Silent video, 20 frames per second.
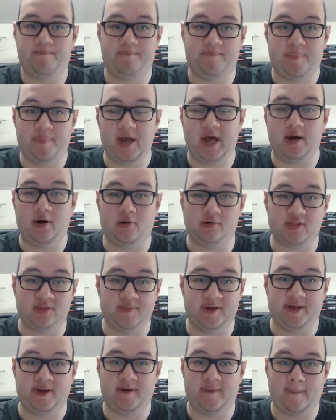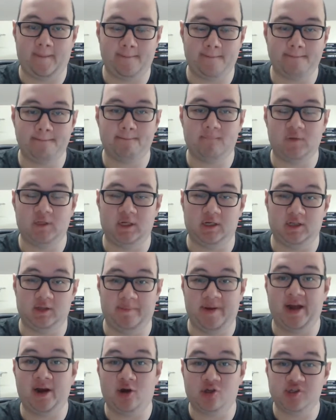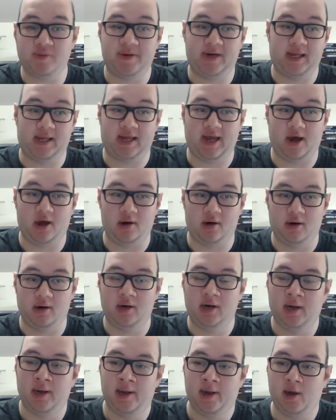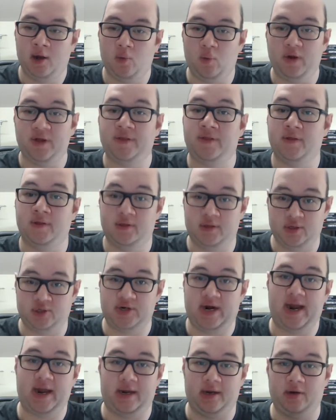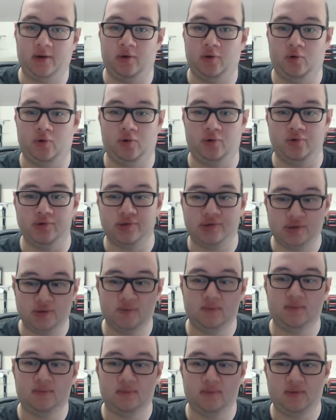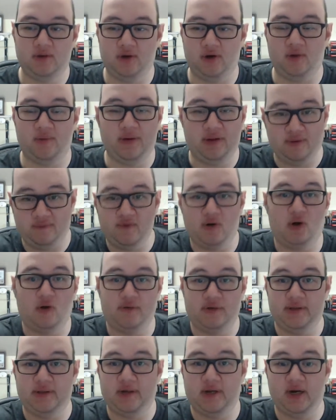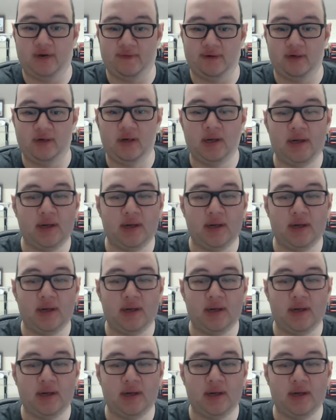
penultimate encounter with the dragon, who's involved in the cover.